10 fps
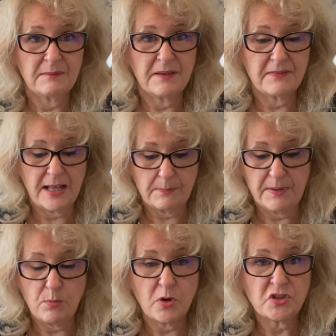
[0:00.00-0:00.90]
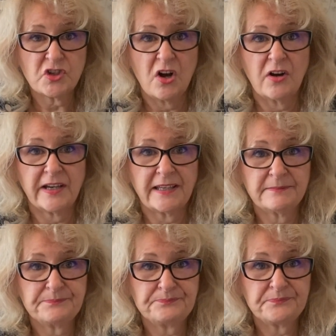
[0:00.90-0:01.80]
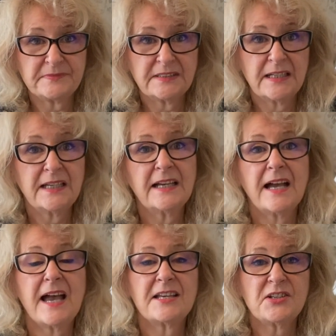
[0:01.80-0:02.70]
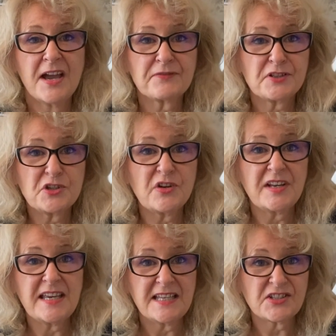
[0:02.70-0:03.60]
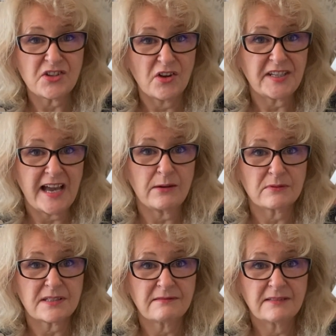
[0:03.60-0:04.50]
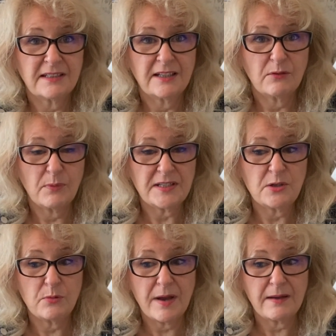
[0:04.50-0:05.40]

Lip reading: that'll be 1 tie. And you have to turn it inside out when you